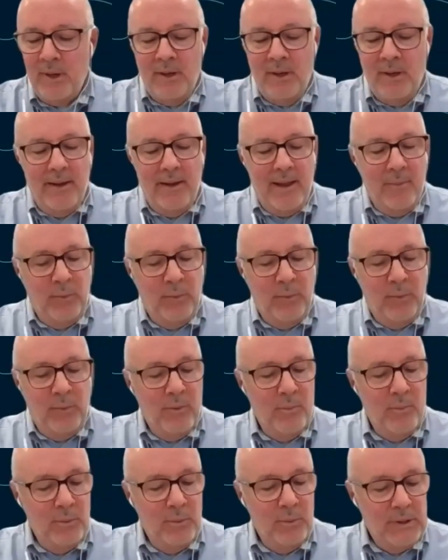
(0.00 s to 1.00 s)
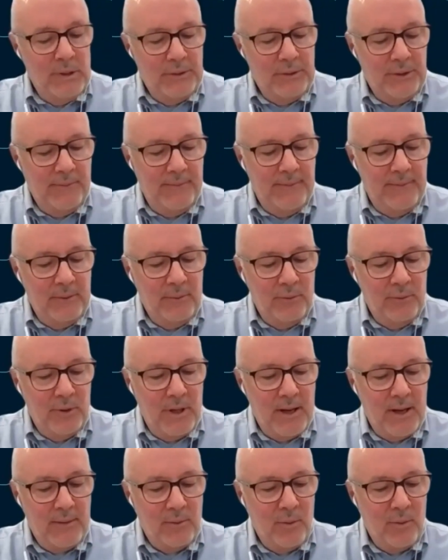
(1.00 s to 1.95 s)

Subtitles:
It even has to do with other questions.